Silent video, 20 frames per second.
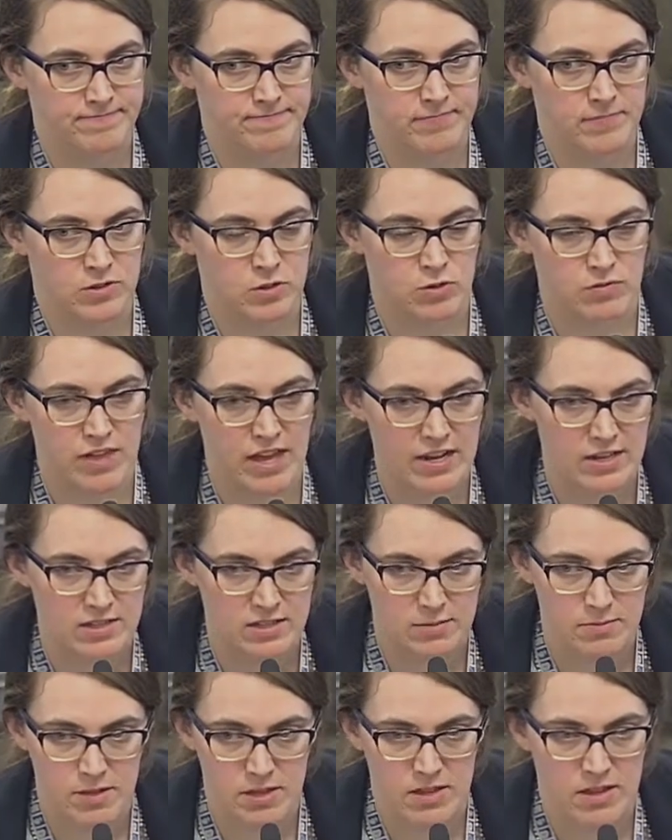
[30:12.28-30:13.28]
So if that is
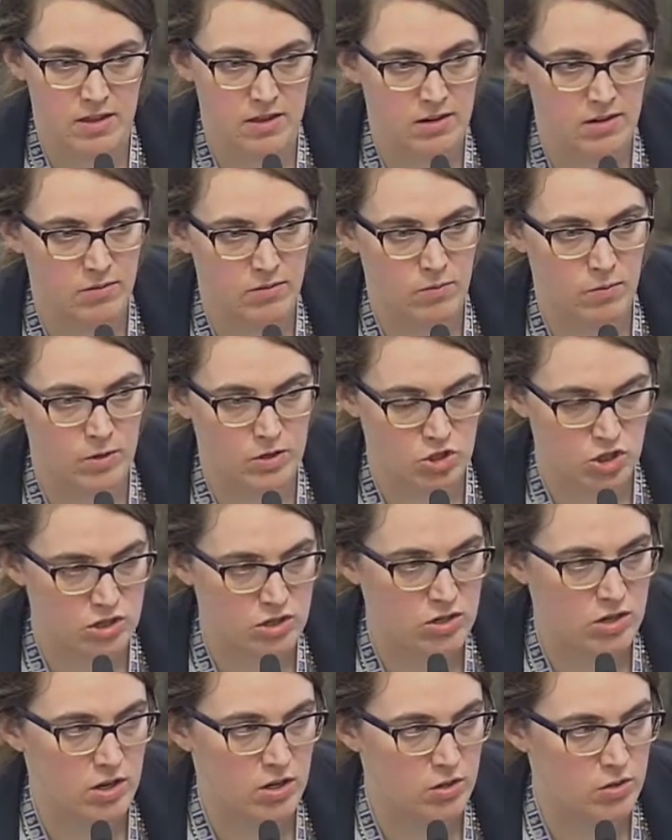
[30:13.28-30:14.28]
something that we
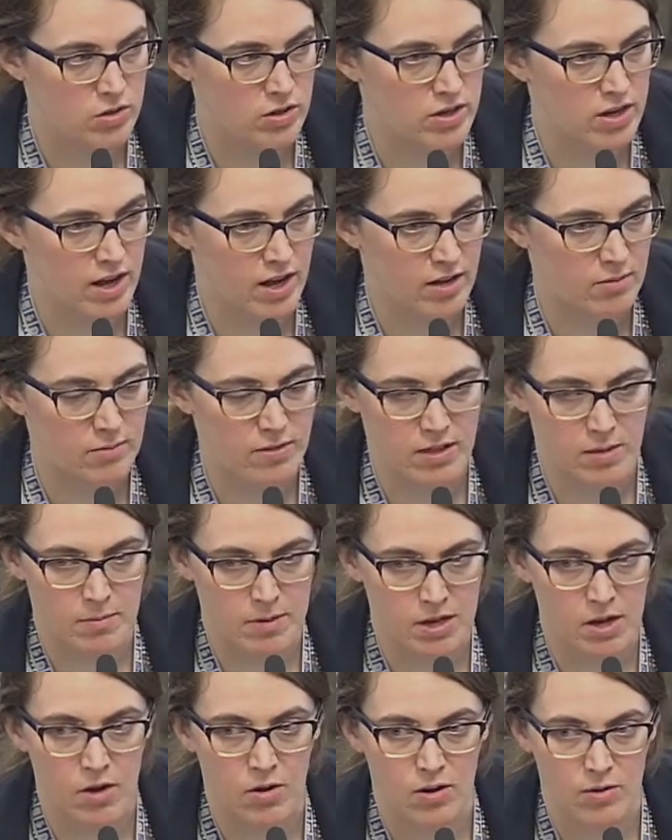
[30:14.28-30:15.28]
shouldn't include in the document, let
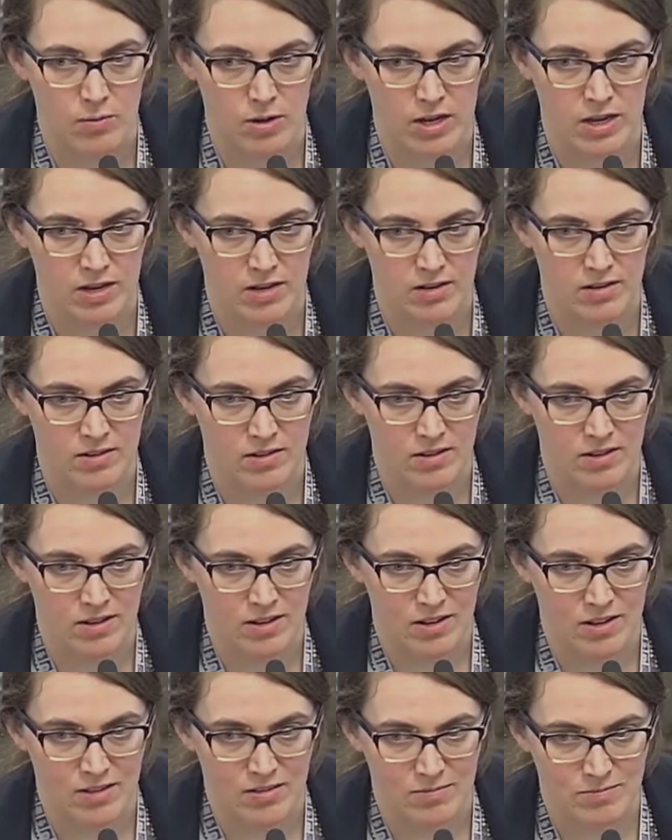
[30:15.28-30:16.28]
me know, and we can
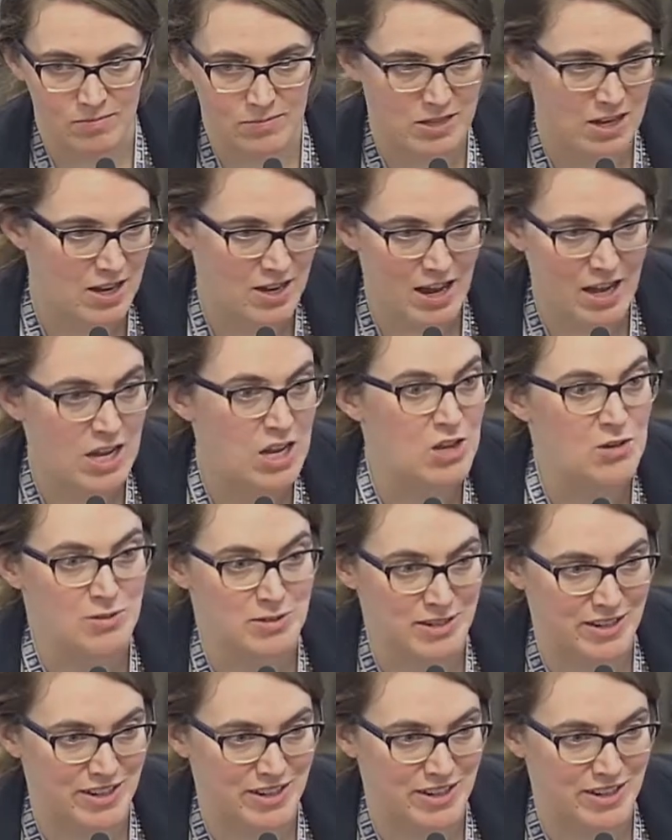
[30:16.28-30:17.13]
say any user.